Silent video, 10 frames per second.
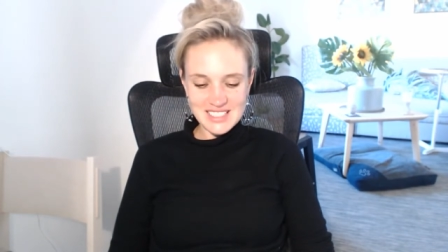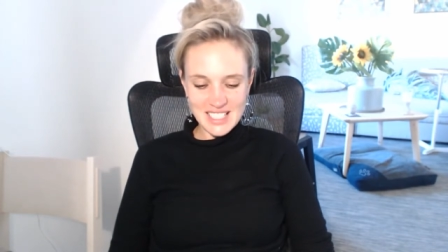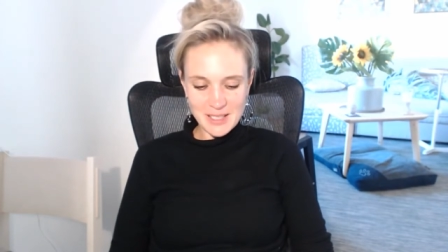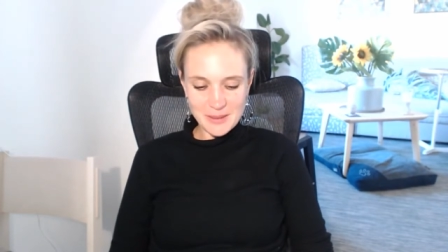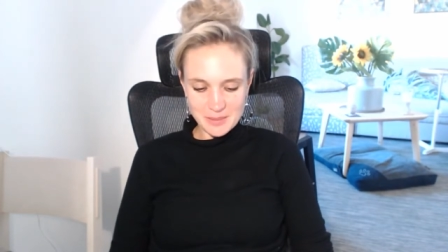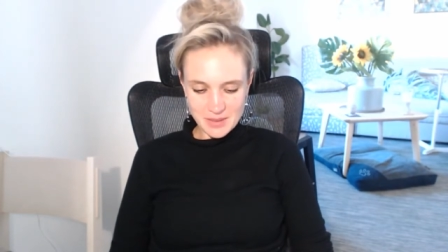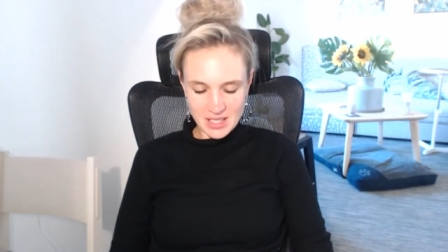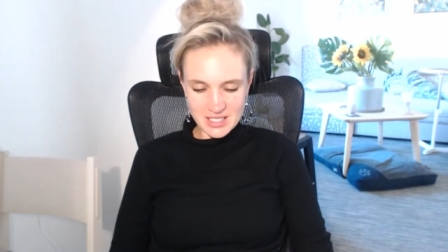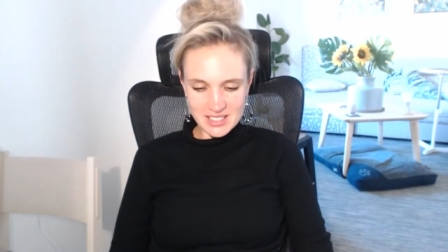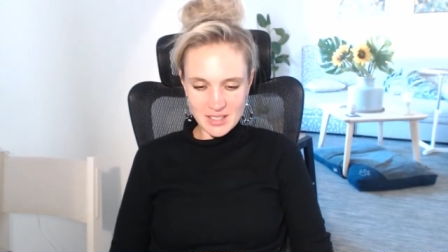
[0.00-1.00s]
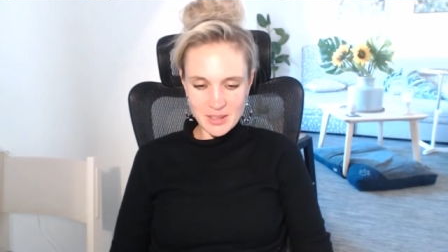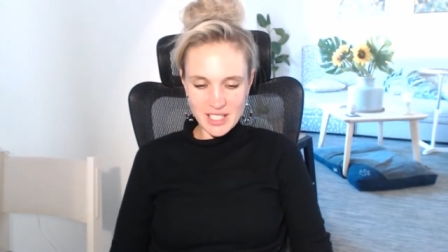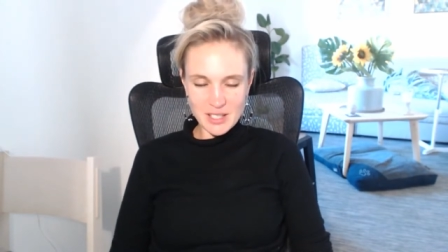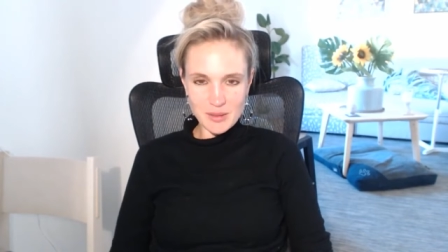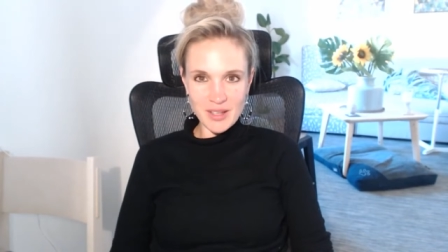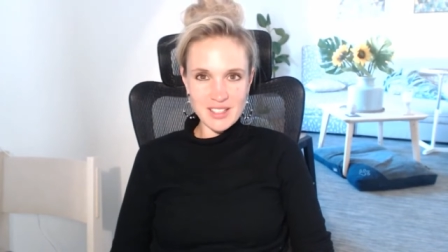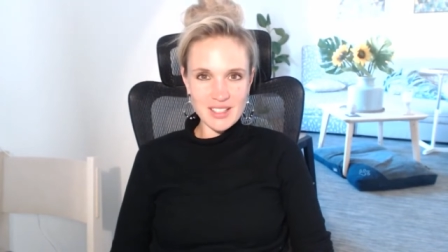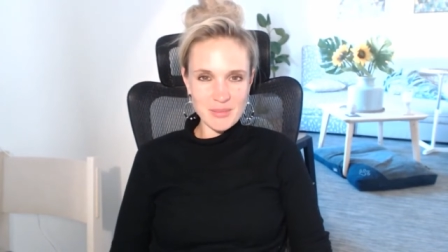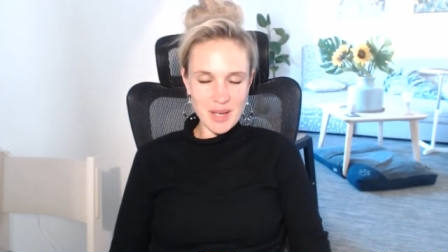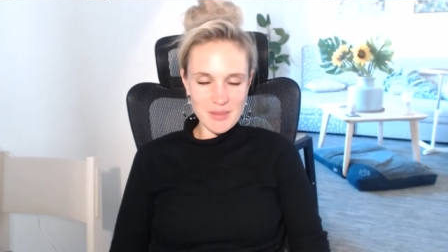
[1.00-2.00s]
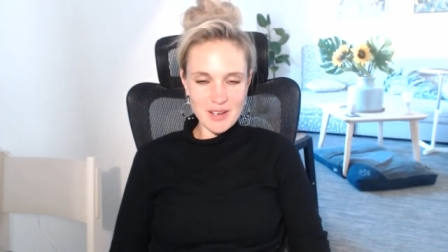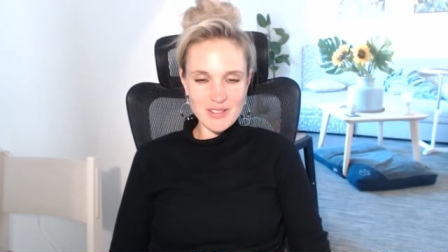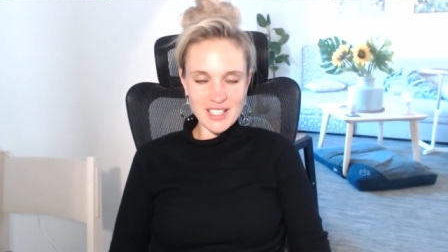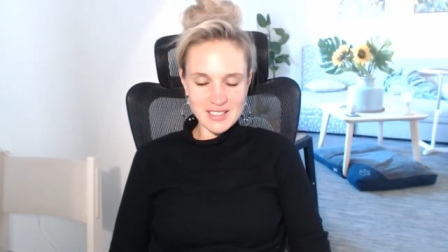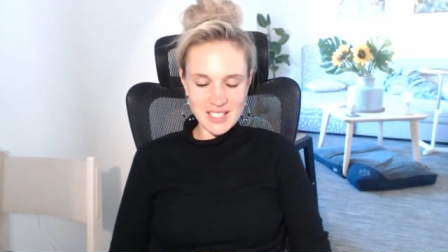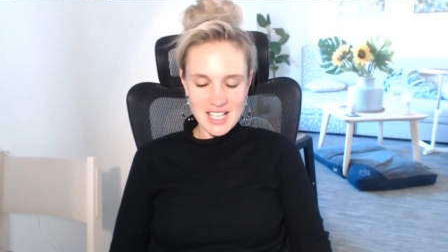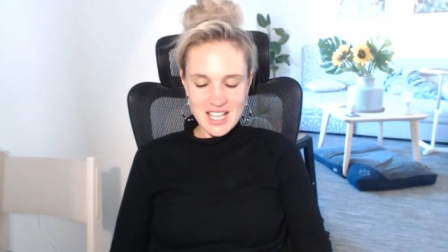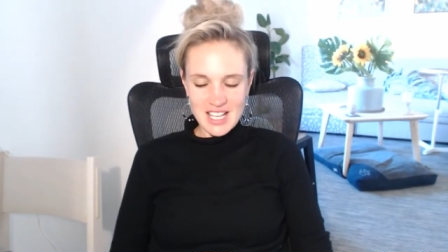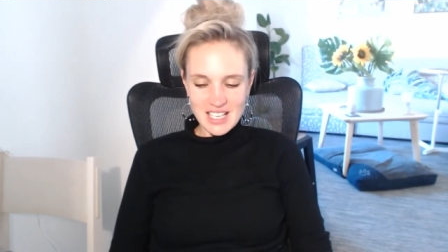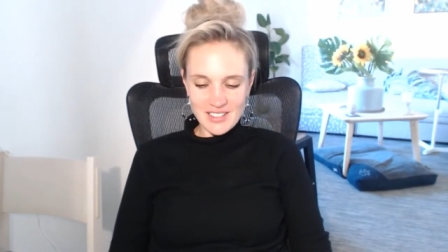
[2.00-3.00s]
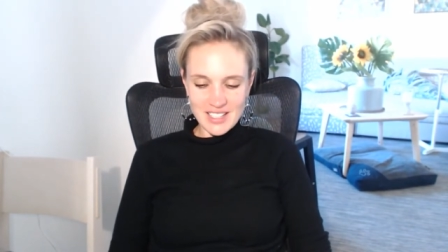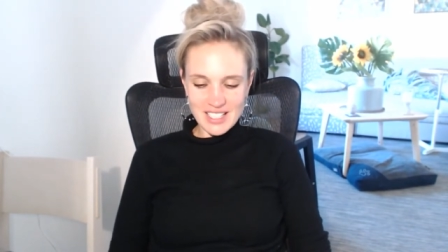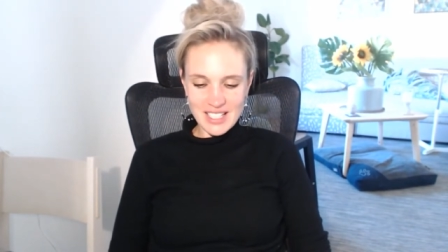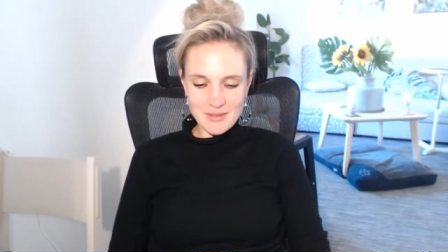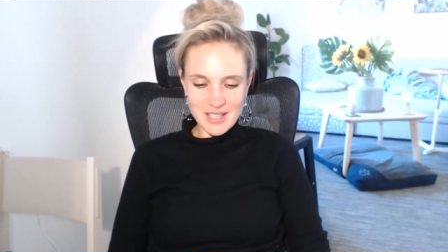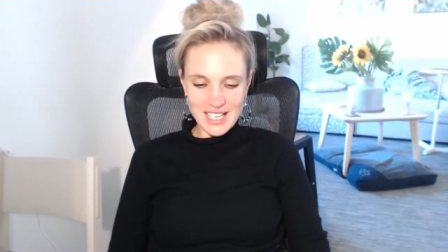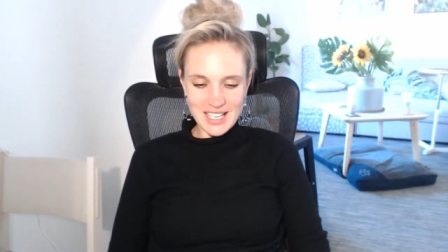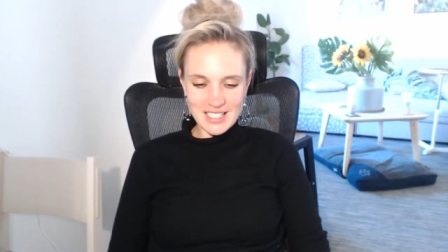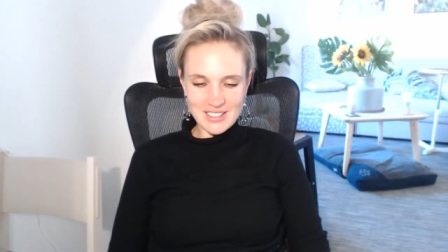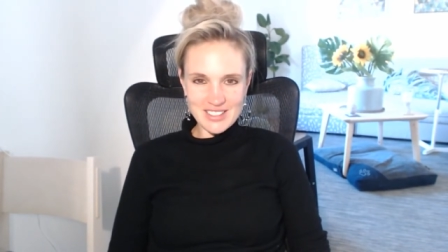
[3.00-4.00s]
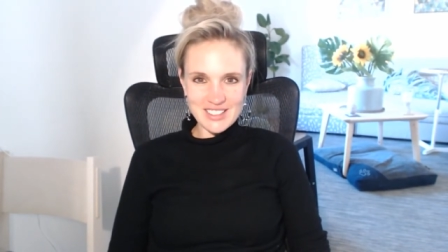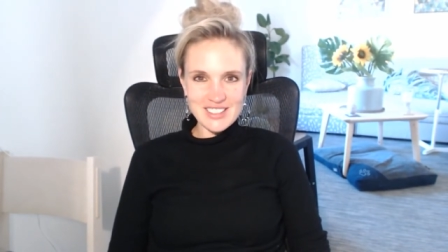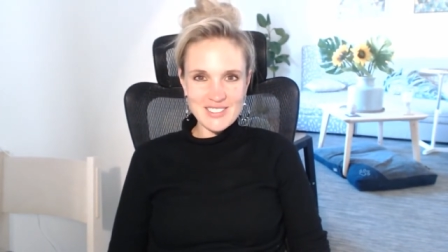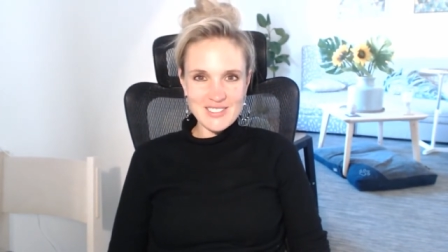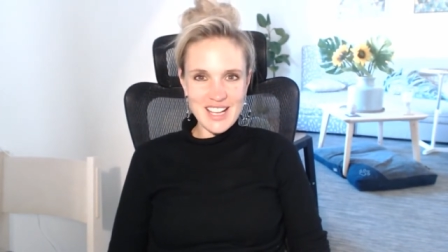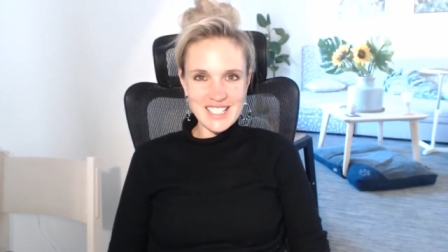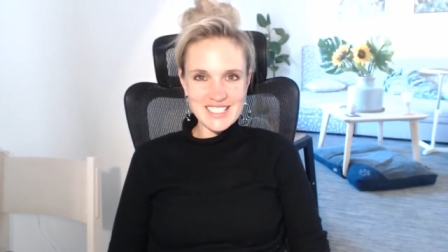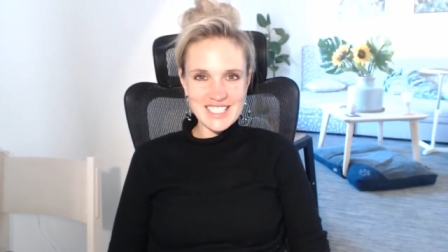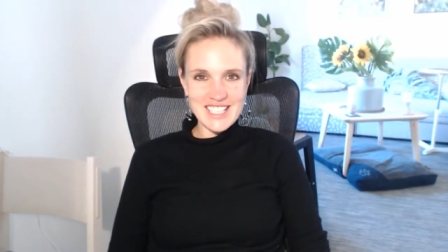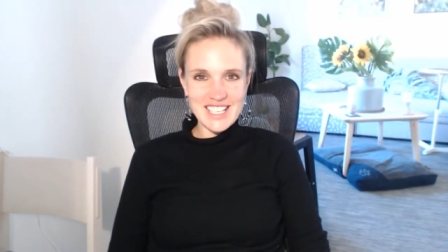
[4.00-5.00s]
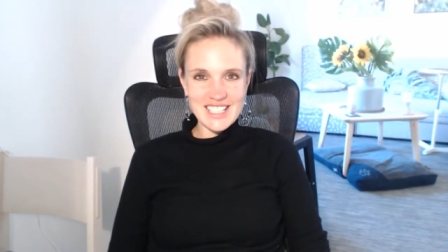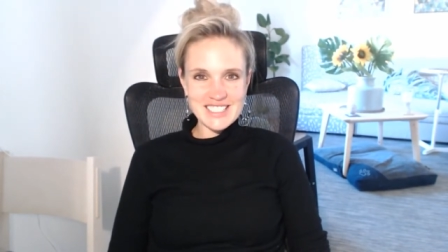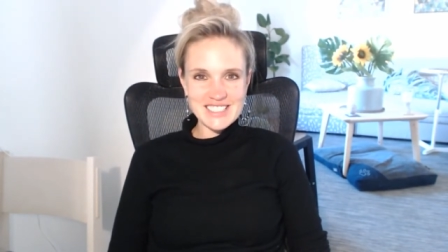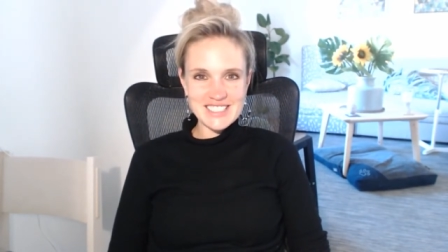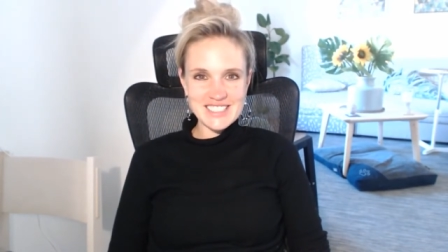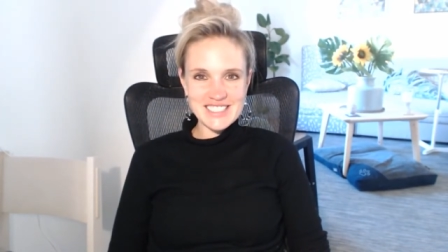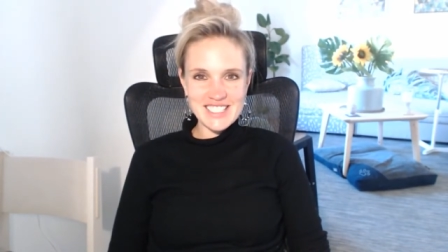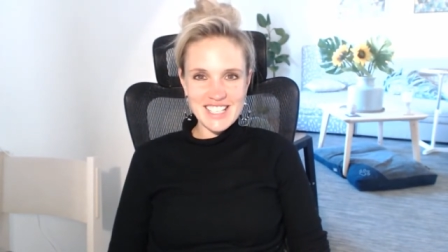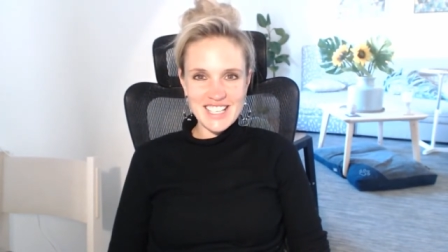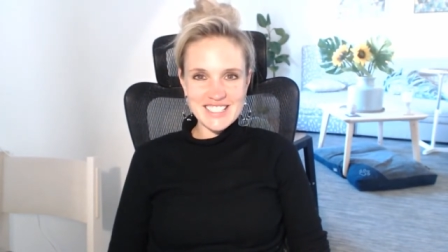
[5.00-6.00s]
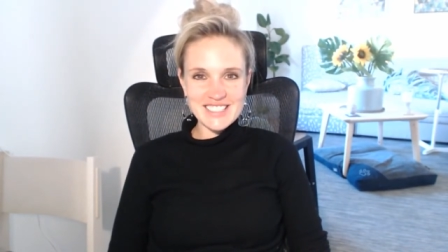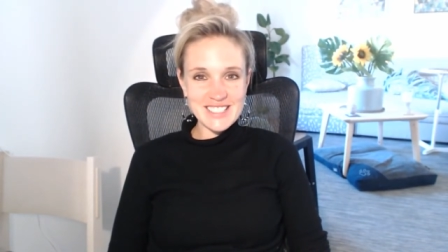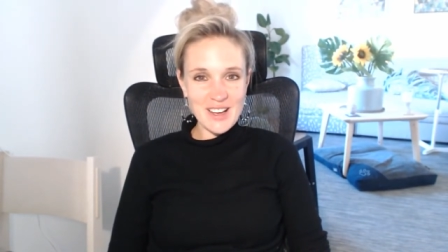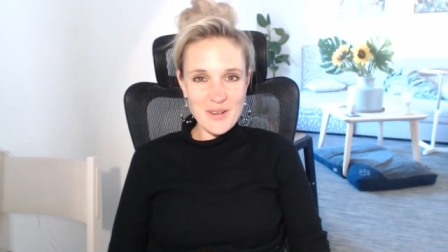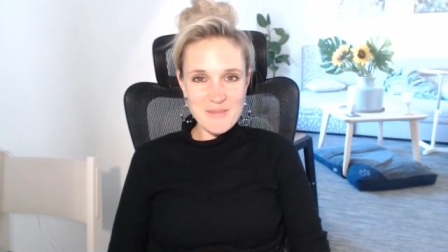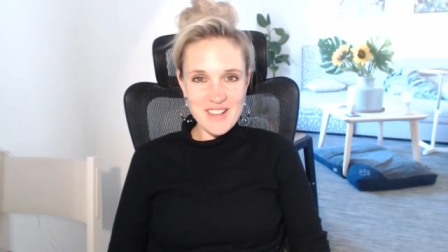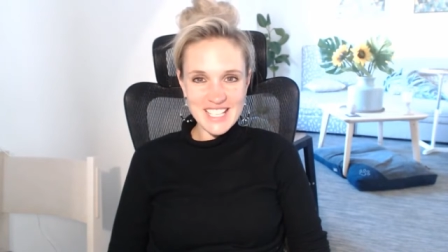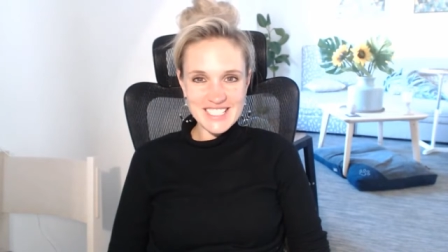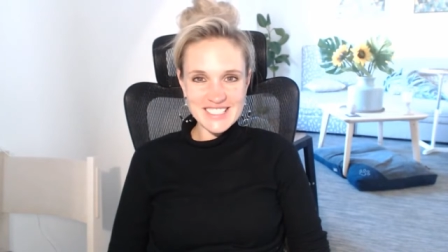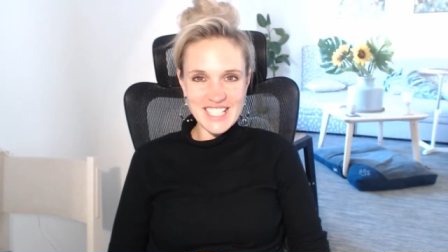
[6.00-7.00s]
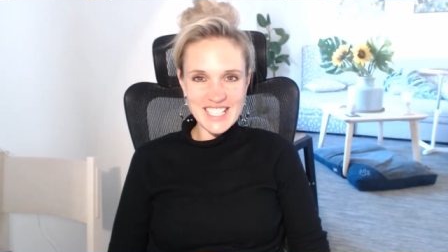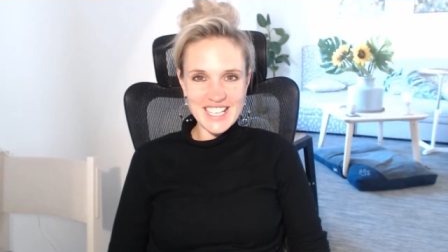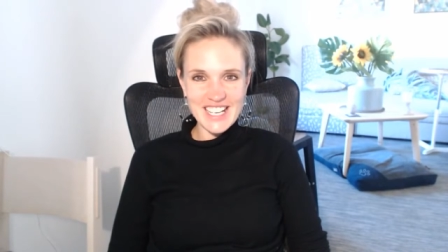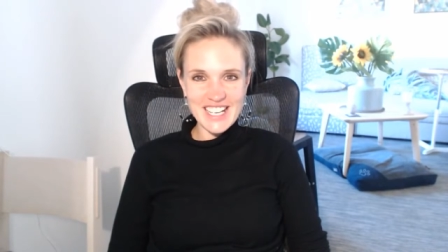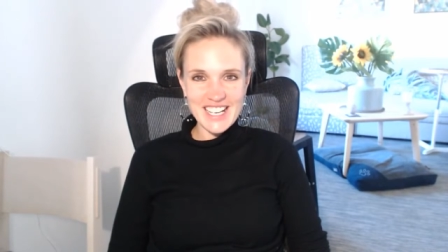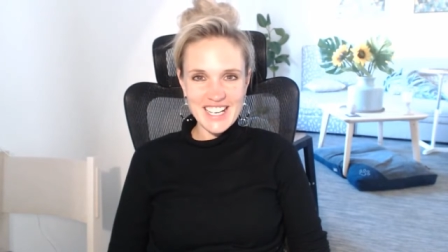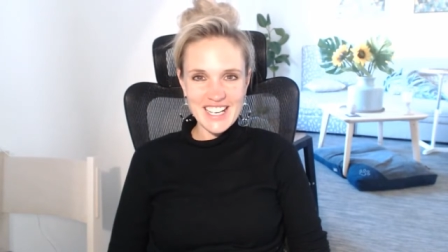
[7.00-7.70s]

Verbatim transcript: Yesterday, so the beginning of the month, I paid my rent. I went and gave my landlord the rent, and it just is so amazing.